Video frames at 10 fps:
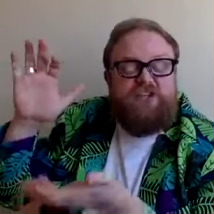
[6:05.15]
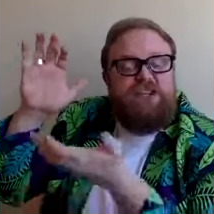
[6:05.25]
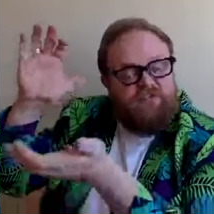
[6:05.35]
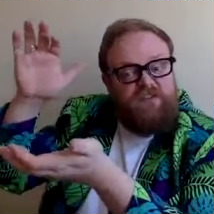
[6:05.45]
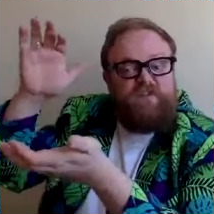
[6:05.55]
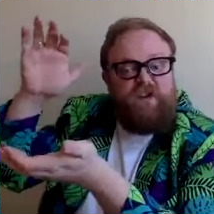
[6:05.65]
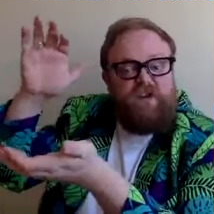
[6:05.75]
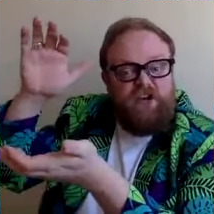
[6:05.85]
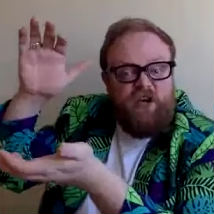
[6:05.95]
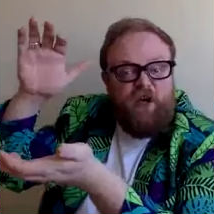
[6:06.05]
So if you've
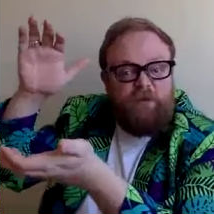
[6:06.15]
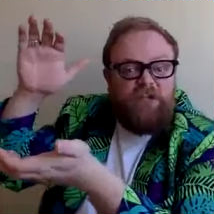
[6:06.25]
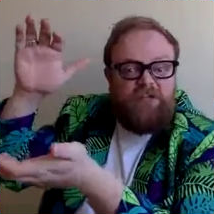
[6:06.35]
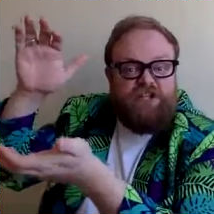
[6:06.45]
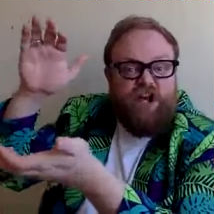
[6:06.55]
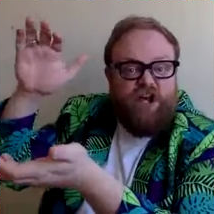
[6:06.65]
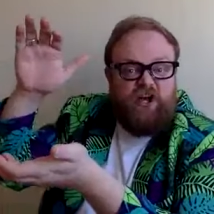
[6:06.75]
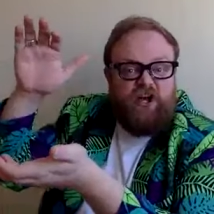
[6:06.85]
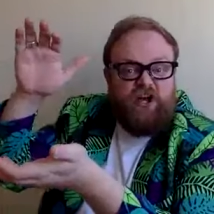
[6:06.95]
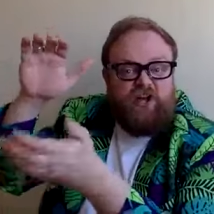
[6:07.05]
got canopic
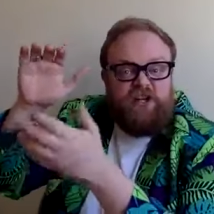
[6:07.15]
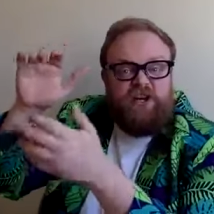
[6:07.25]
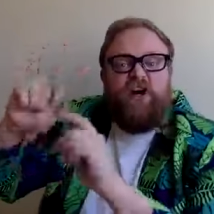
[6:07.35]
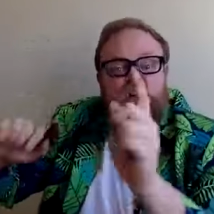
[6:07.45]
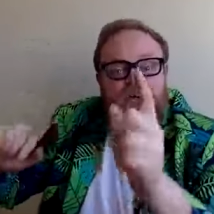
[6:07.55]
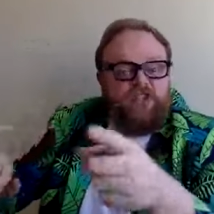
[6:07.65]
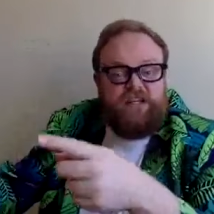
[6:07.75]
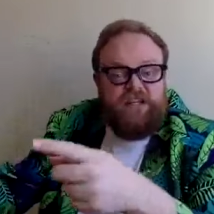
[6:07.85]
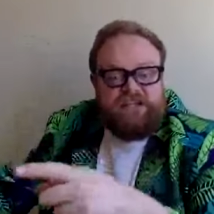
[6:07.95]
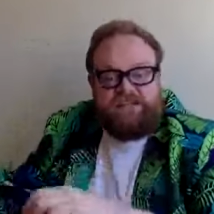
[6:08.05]
jar on
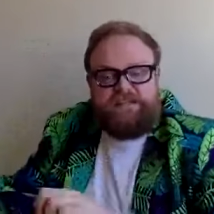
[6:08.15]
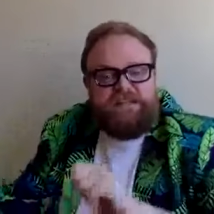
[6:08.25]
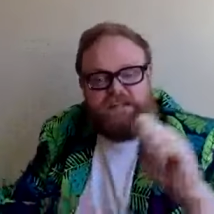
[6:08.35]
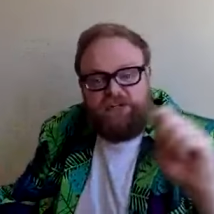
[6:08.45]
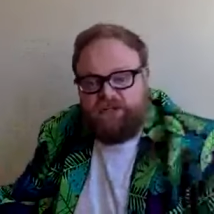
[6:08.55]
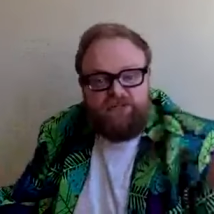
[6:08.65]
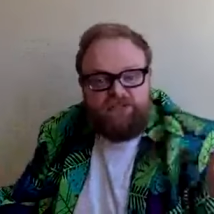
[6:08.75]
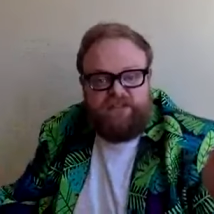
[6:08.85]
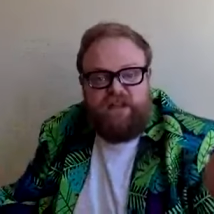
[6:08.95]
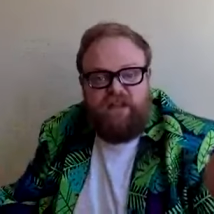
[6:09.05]
your list,
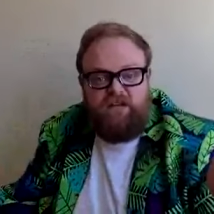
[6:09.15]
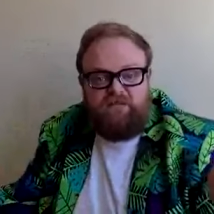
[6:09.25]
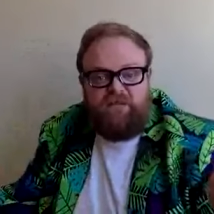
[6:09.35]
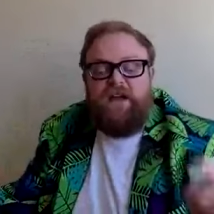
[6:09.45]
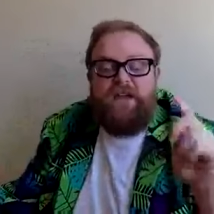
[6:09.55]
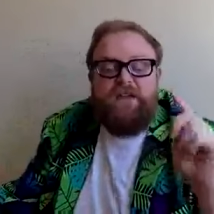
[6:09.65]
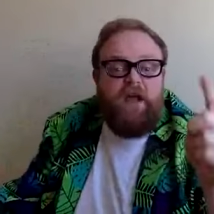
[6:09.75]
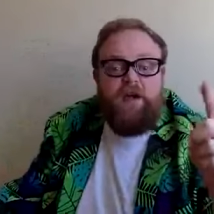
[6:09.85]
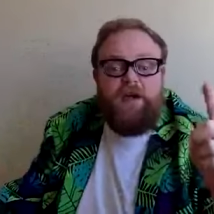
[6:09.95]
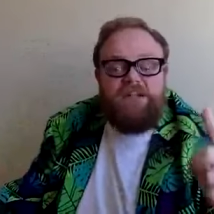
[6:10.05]
cross it off.
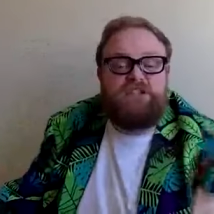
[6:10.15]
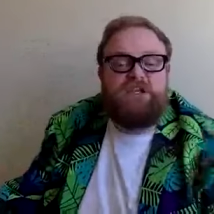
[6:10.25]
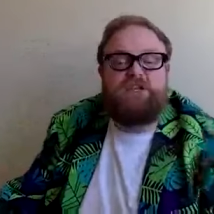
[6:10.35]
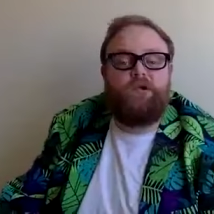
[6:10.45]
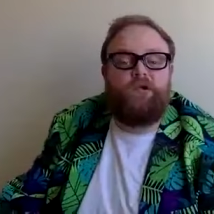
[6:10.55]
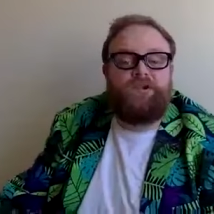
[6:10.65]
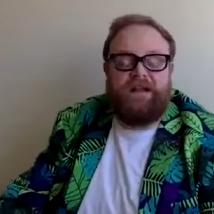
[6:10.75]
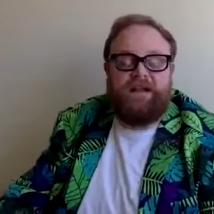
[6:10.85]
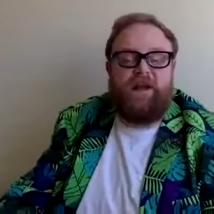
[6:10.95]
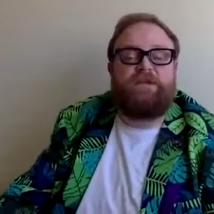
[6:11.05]
The only internal organ
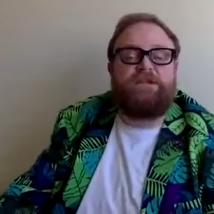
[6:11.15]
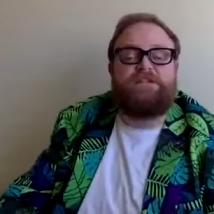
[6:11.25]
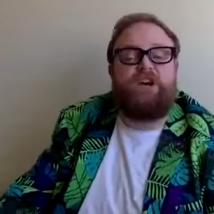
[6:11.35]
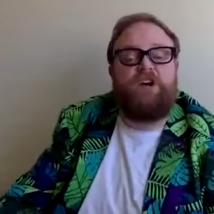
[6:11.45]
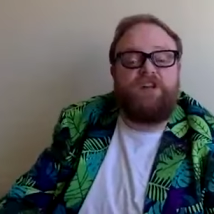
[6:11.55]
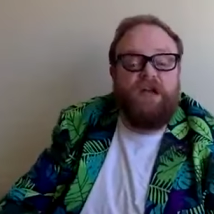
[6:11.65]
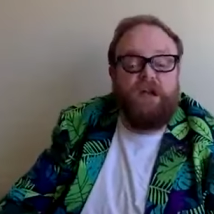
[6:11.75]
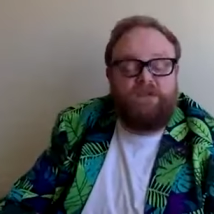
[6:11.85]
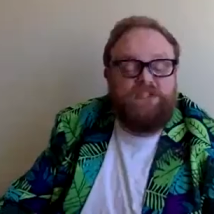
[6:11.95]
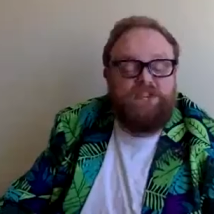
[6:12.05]
they'd keep inside
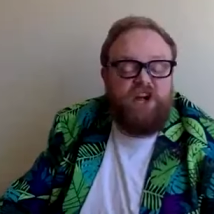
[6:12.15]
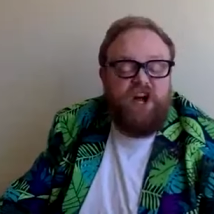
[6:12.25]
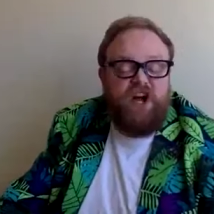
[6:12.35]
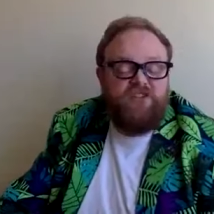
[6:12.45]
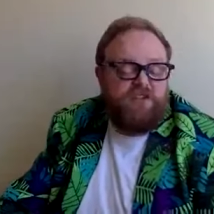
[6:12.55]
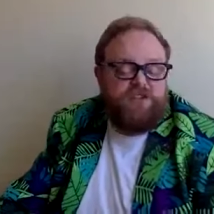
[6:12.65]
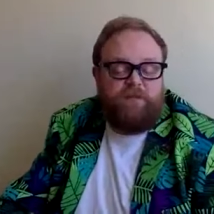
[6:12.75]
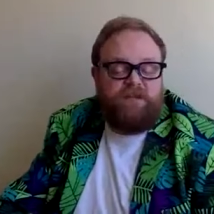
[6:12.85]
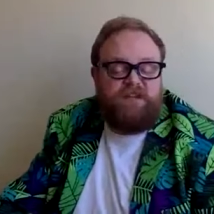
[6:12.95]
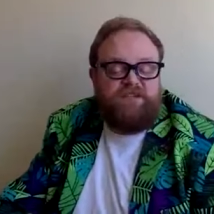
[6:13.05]
you was your heart because
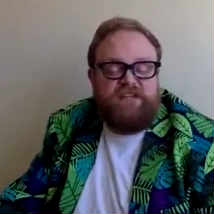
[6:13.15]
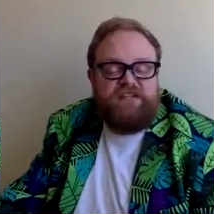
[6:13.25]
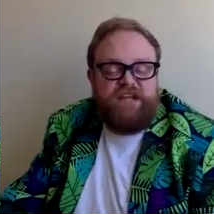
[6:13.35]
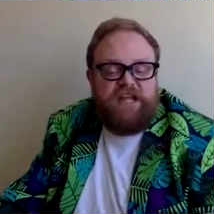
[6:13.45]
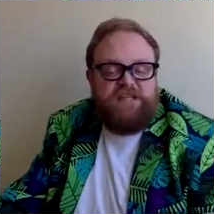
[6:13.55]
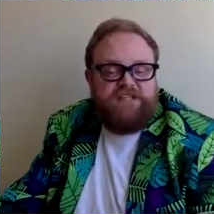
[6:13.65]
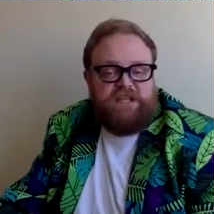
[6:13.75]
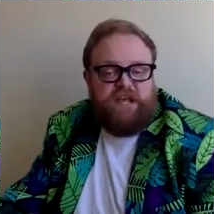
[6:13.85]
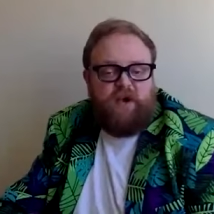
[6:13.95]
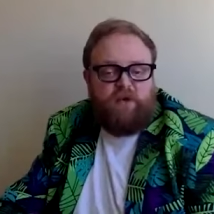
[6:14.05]
they believed it contained your
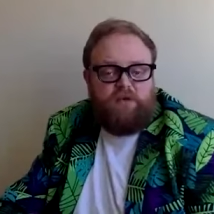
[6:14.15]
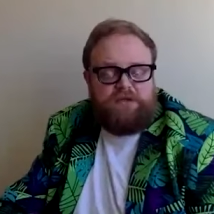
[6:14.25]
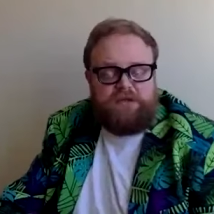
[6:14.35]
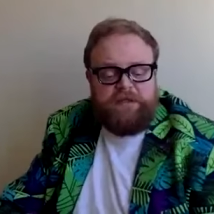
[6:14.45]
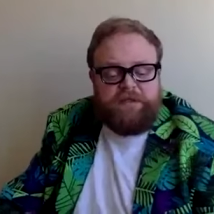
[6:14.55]
soul.